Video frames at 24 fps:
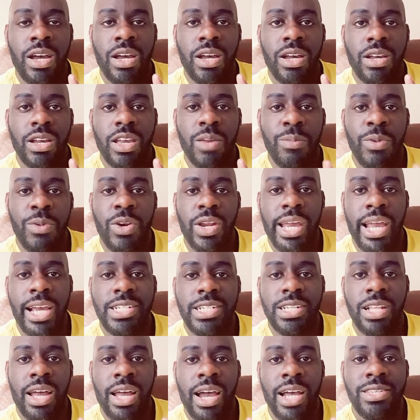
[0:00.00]

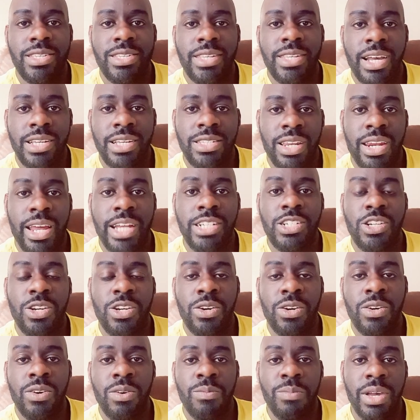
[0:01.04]
communication lines, things of
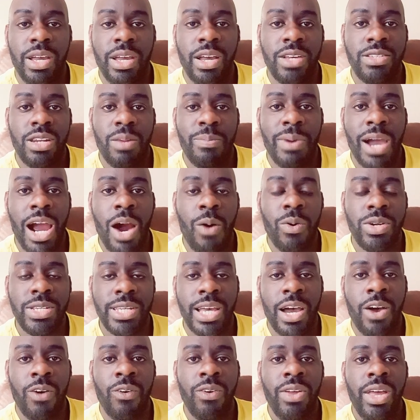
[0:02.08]
nature, because of the power's
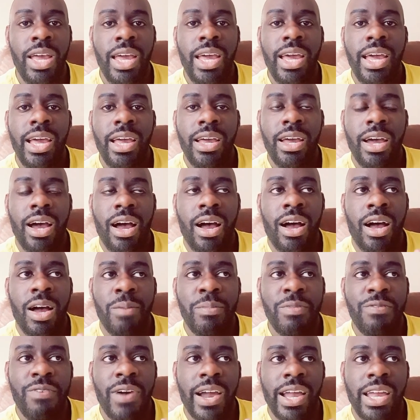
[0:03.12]
out.
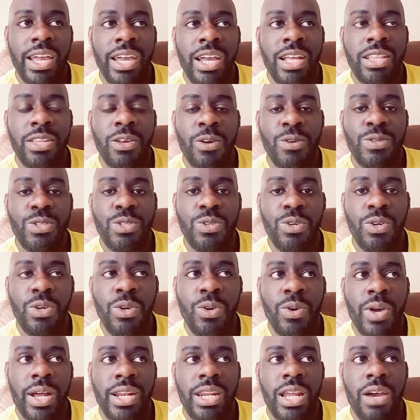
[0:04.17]
If I can get those to
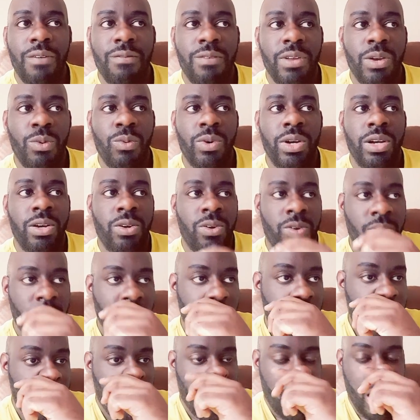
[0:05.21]
you, I definitely will.
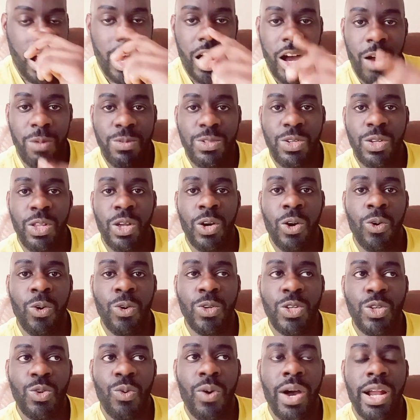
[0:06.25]
To
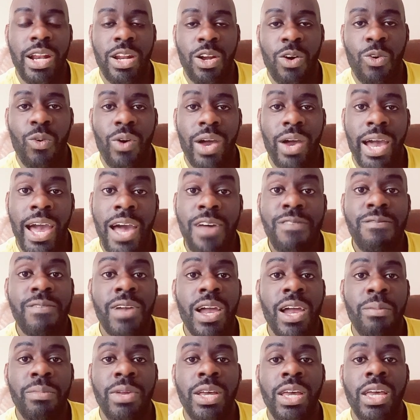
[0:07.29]
those who I know who have
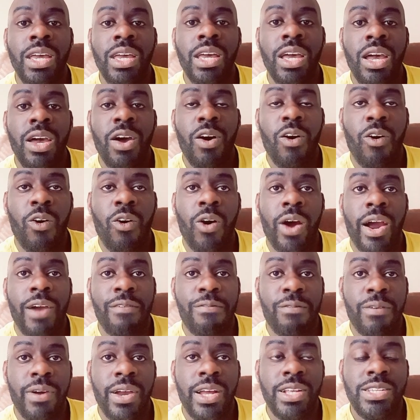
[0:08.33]
family or have
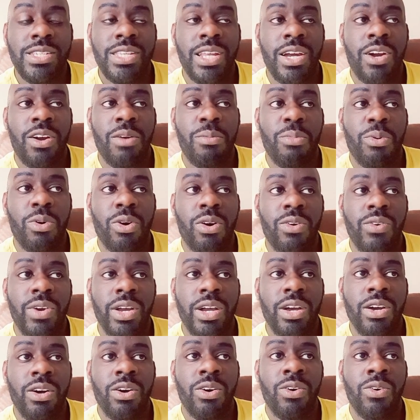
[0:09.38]
friends there in Puerto
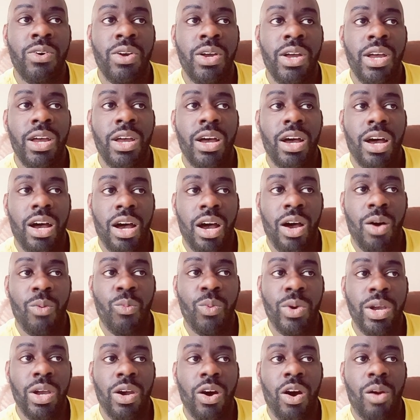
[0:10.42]
Rico,
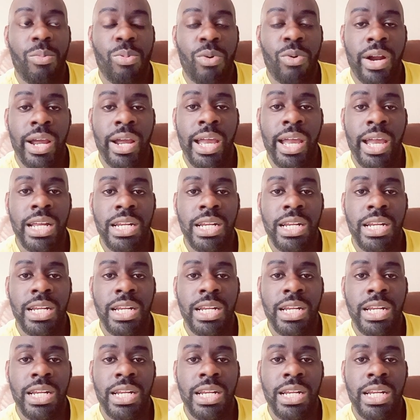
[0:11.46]
we are praying,